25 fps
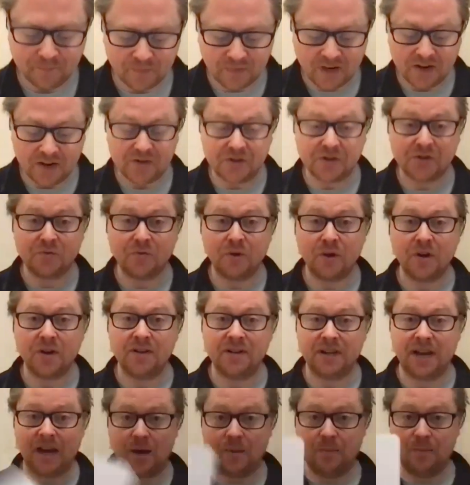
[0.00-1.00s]
I just wrote it
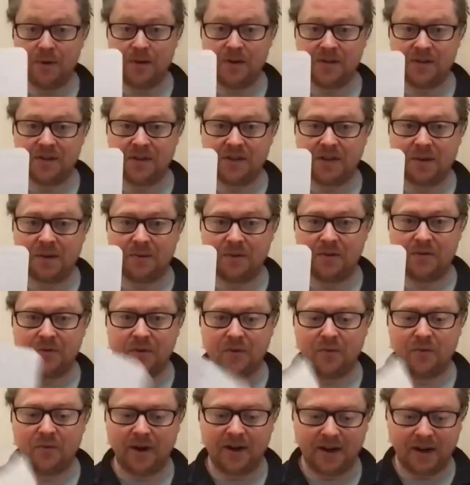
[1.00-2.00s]
down because it's coming
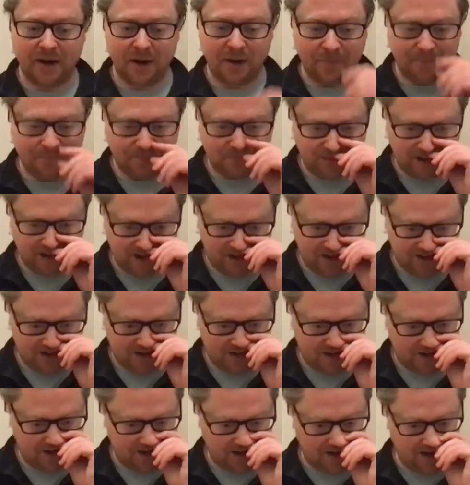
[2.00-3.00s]
through right now, and
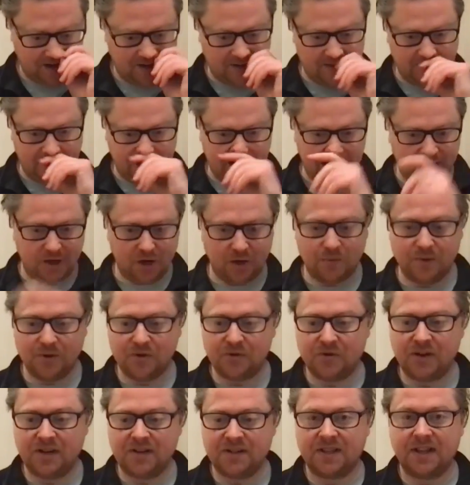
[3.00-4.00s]
uh, and they're going to
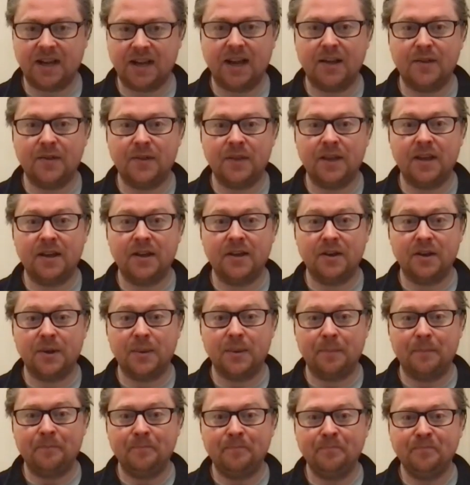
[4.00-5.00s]
address that, and they're going
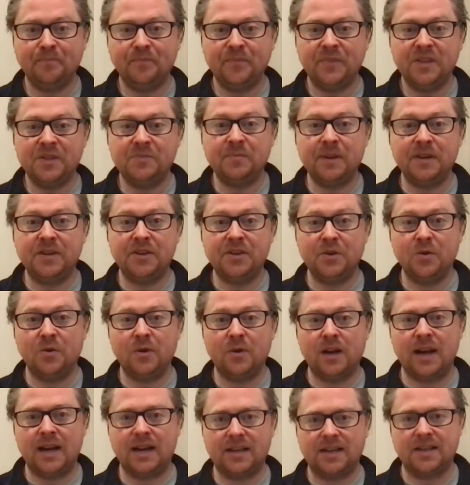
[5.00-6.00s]
to speak to your
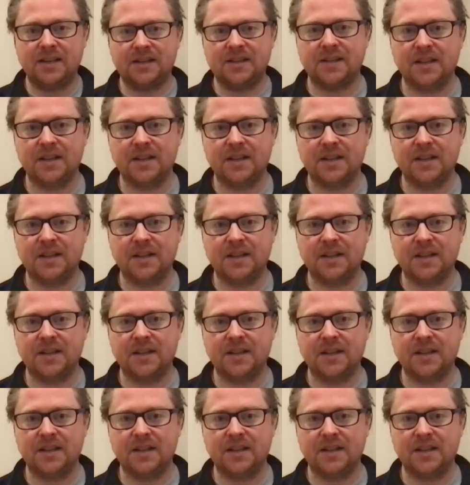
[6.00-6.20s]
galactic